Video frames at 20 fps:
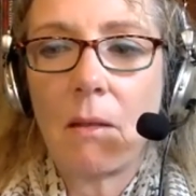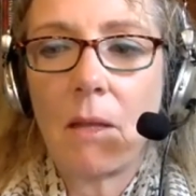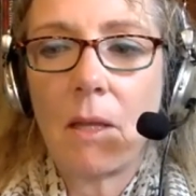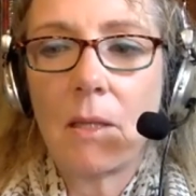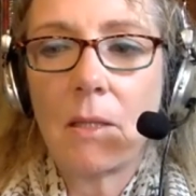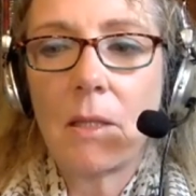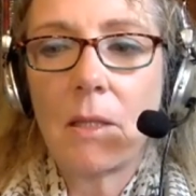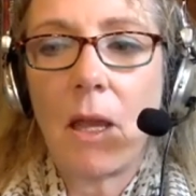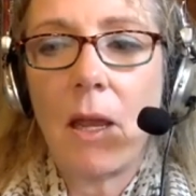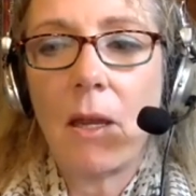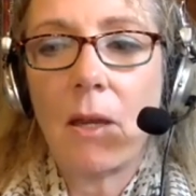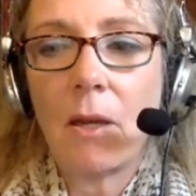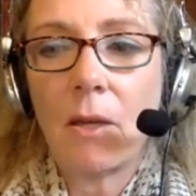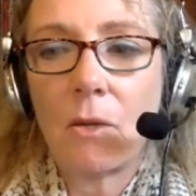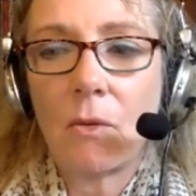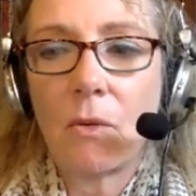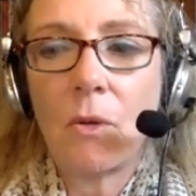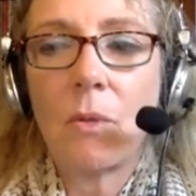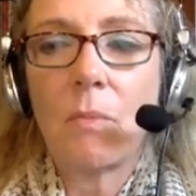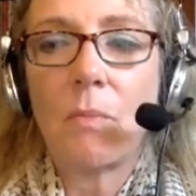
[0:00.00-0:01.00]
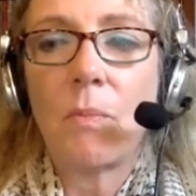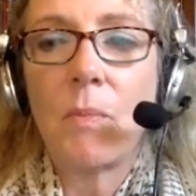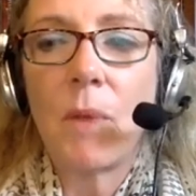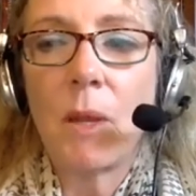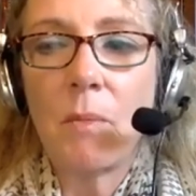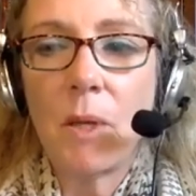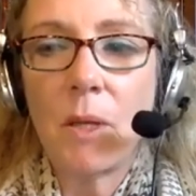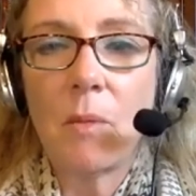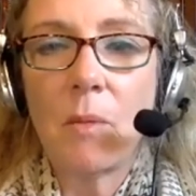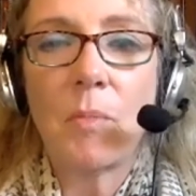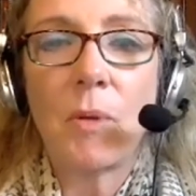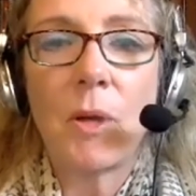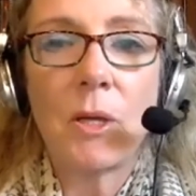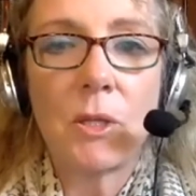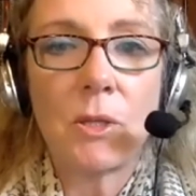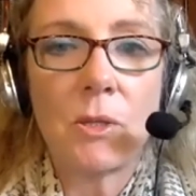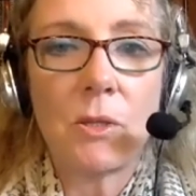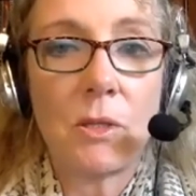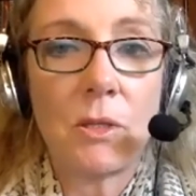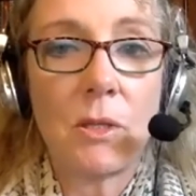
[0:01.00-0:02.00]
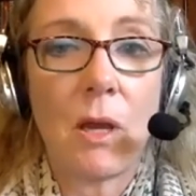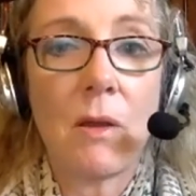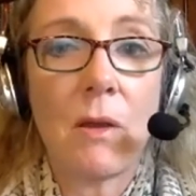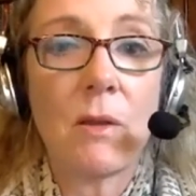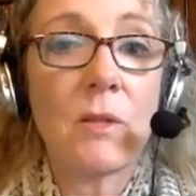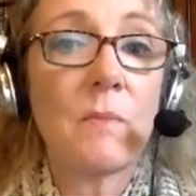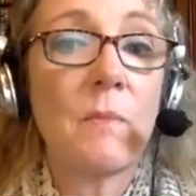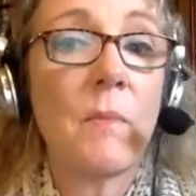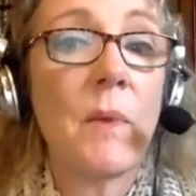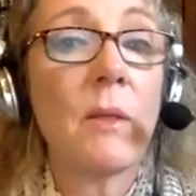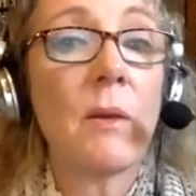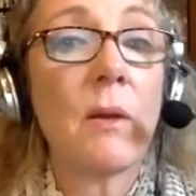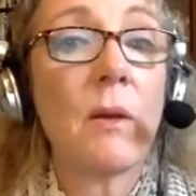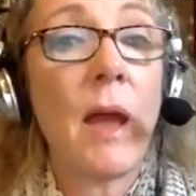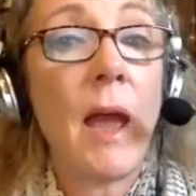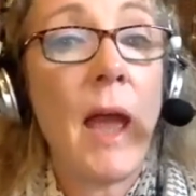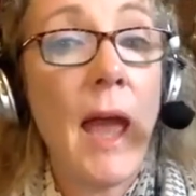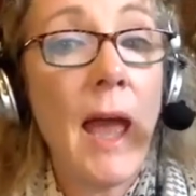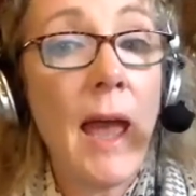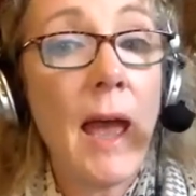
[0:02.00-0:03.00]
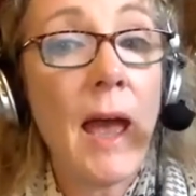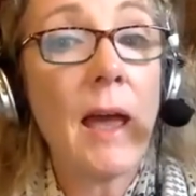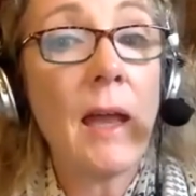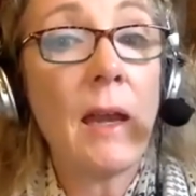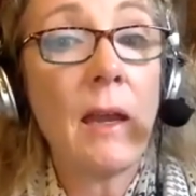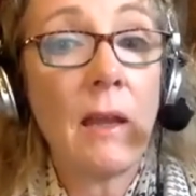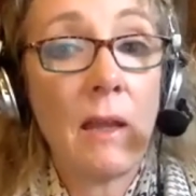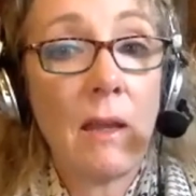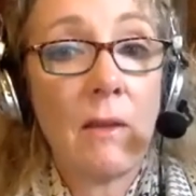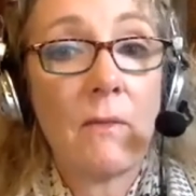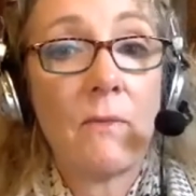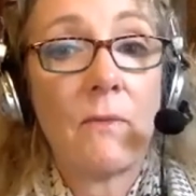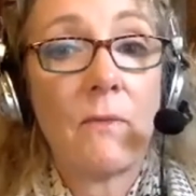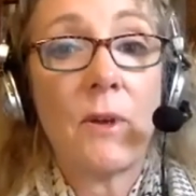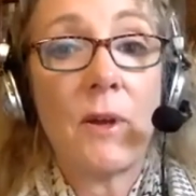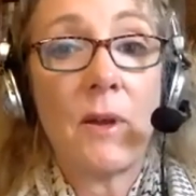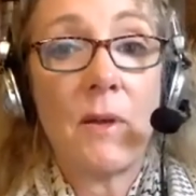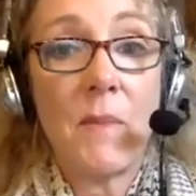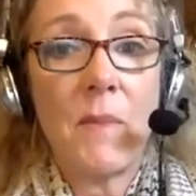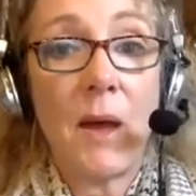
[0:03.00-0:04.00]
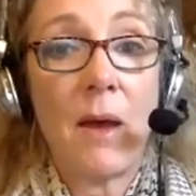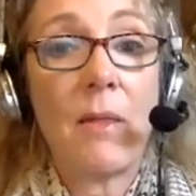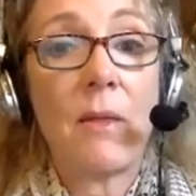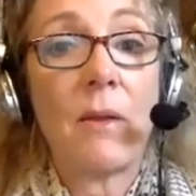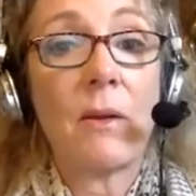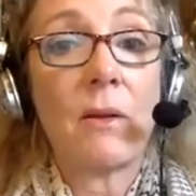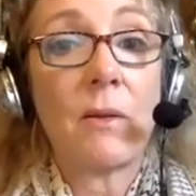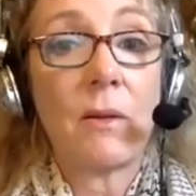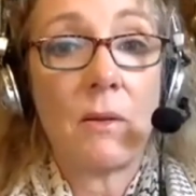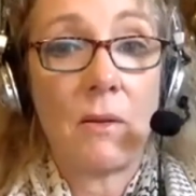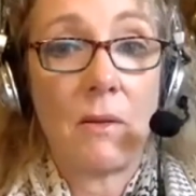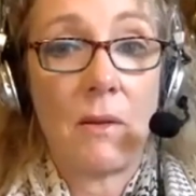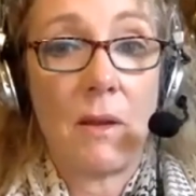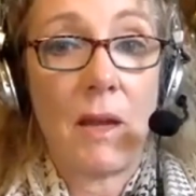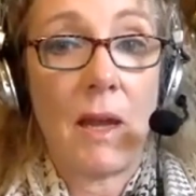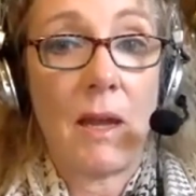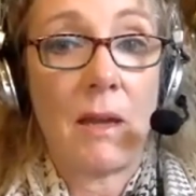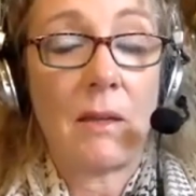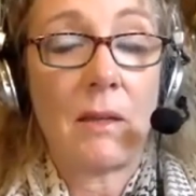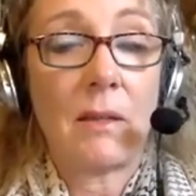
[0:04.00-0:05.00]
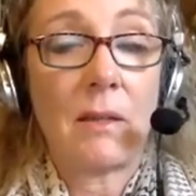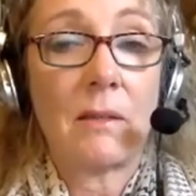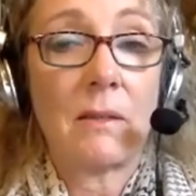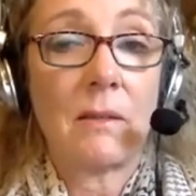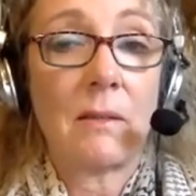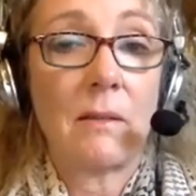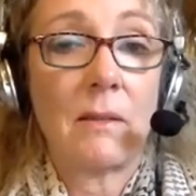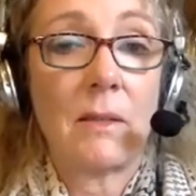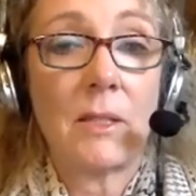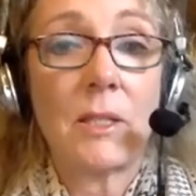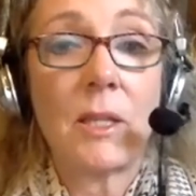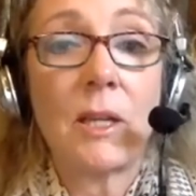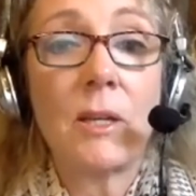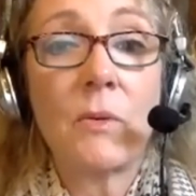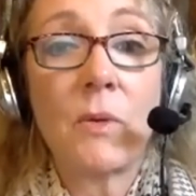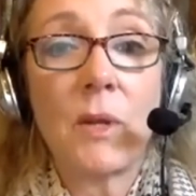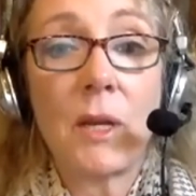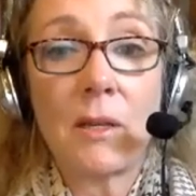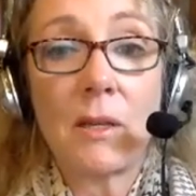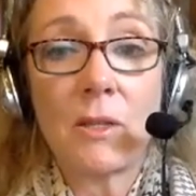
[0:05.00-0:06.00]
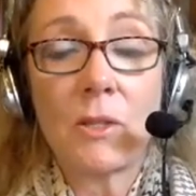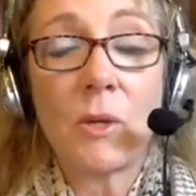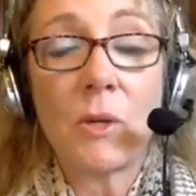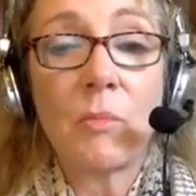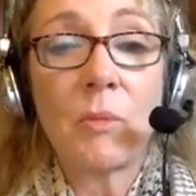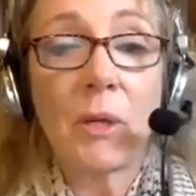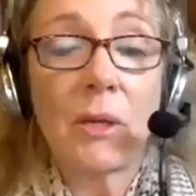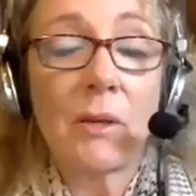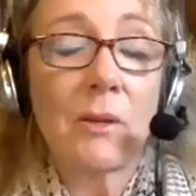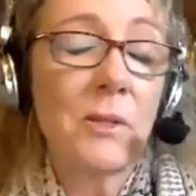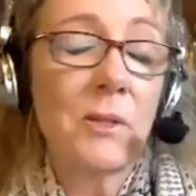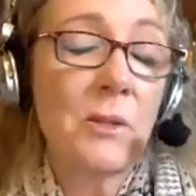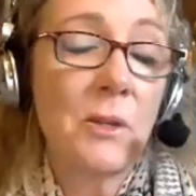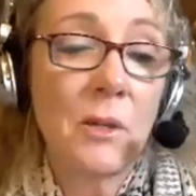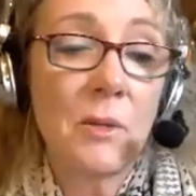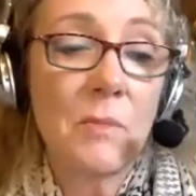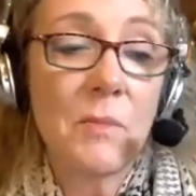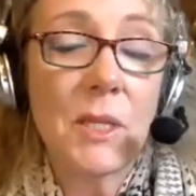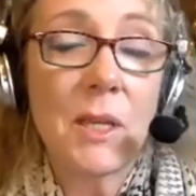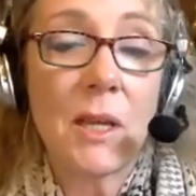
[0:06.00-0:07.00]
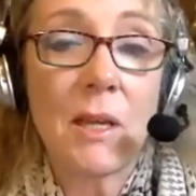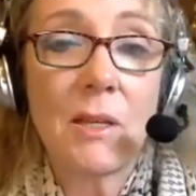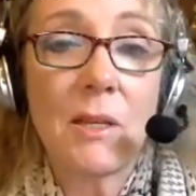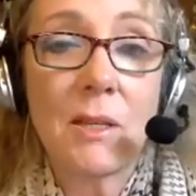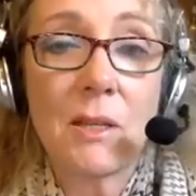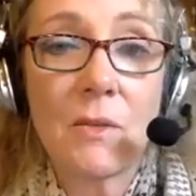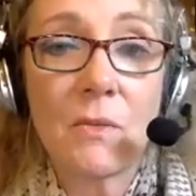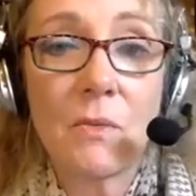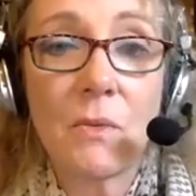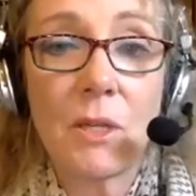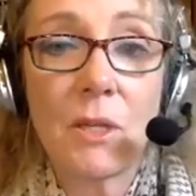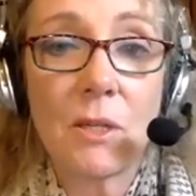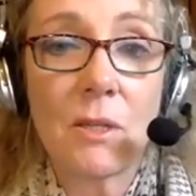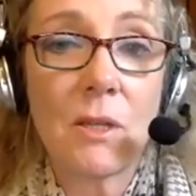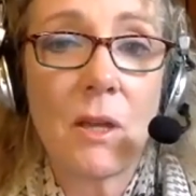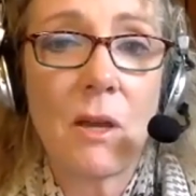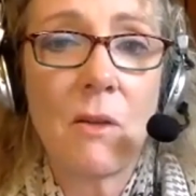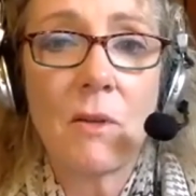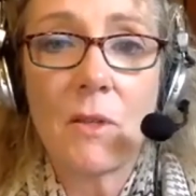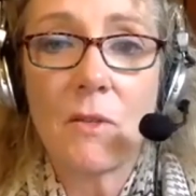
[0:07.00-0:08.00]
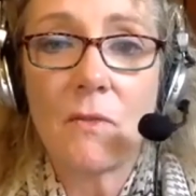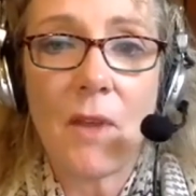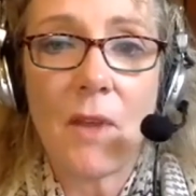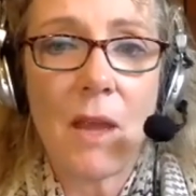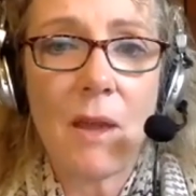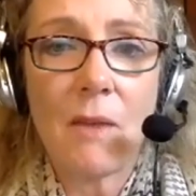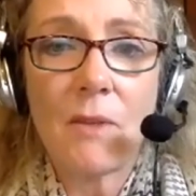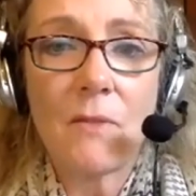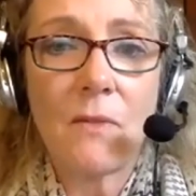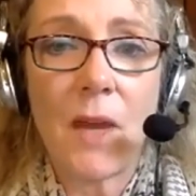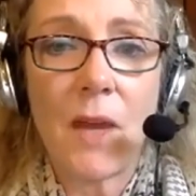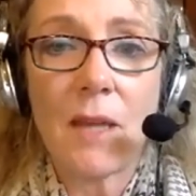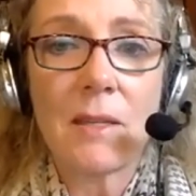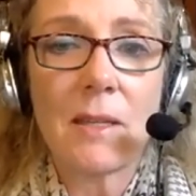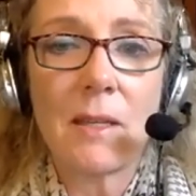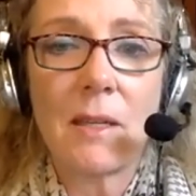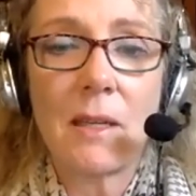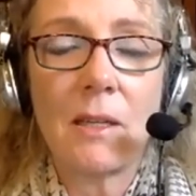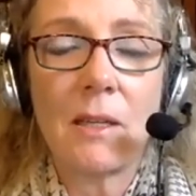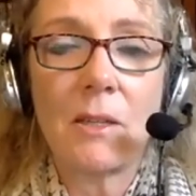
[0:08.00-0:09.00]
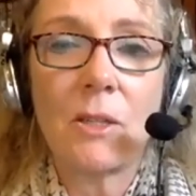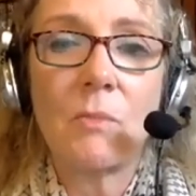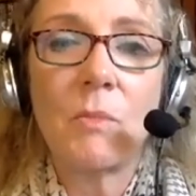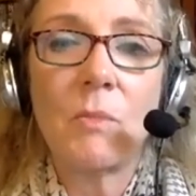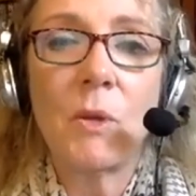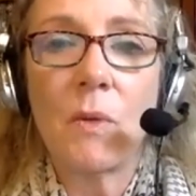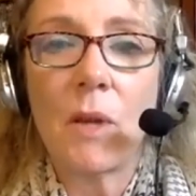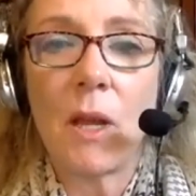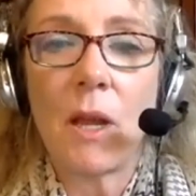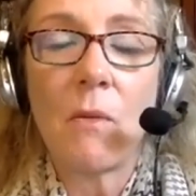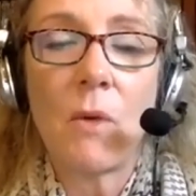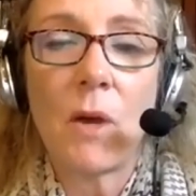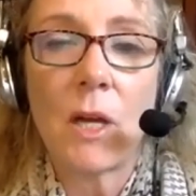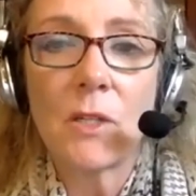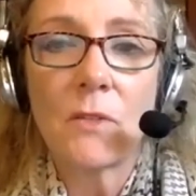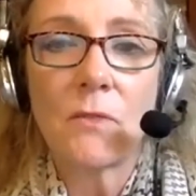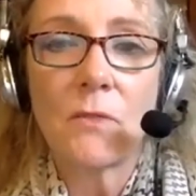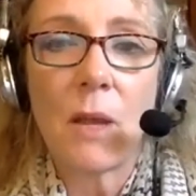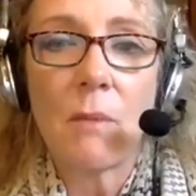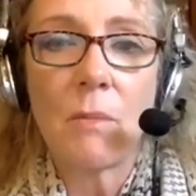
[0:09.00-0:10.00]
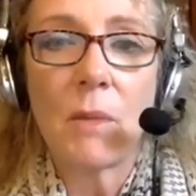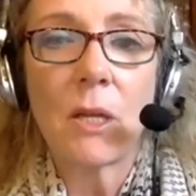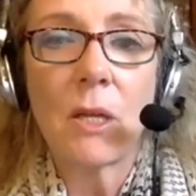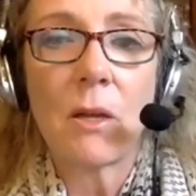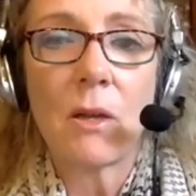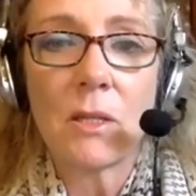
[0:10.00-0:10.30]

the entire group, maybe the pressures Donna's mother had from other extenuating circumstances, which is always fascinating to me when I watch family